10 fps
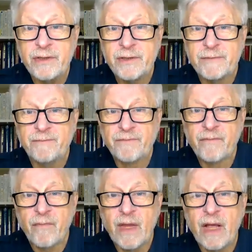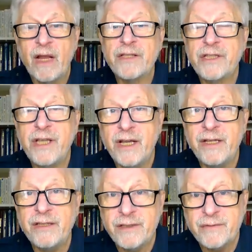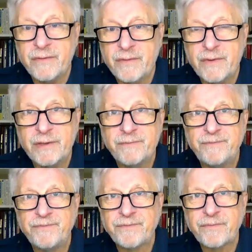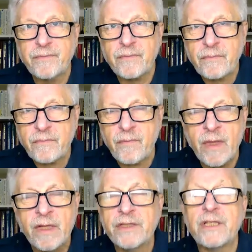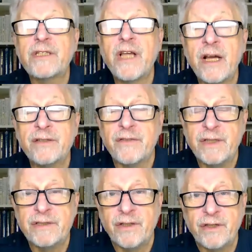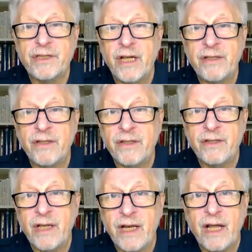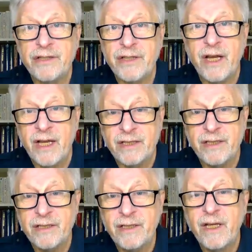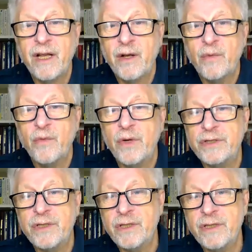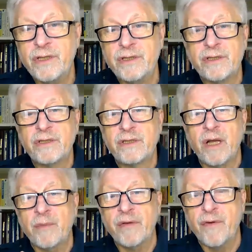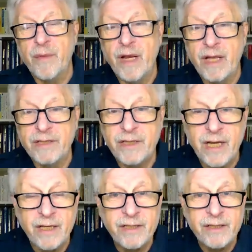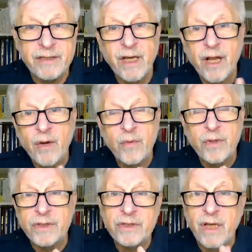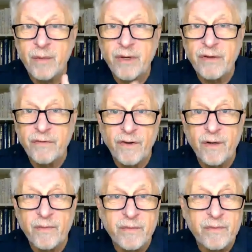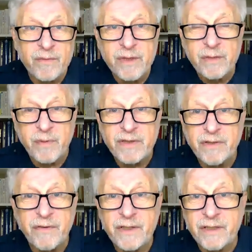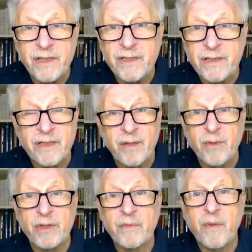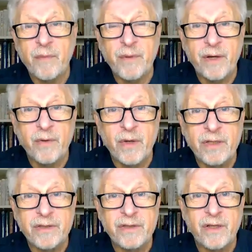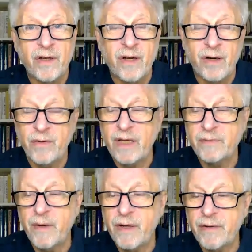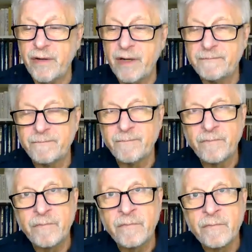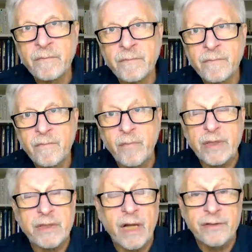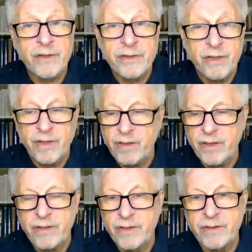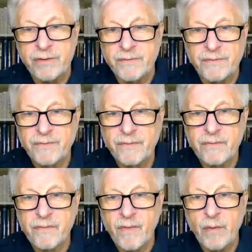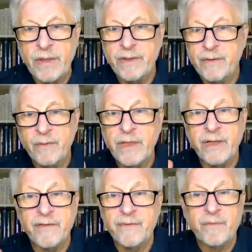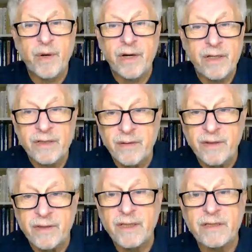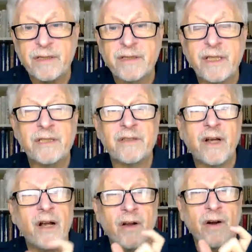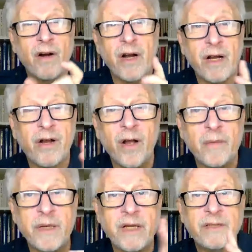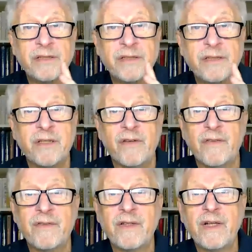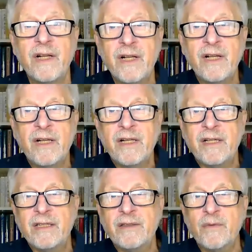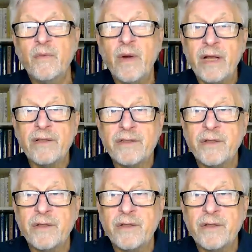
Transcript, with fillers: Support apoptosis, ellagic tannins, right? There's a ton of research done on ellagic acid, which is coming from ellagitannins, which is coming from specific seeds. The most popular ones are raspberry, but others are there too. We we have products uh, that that are a combination of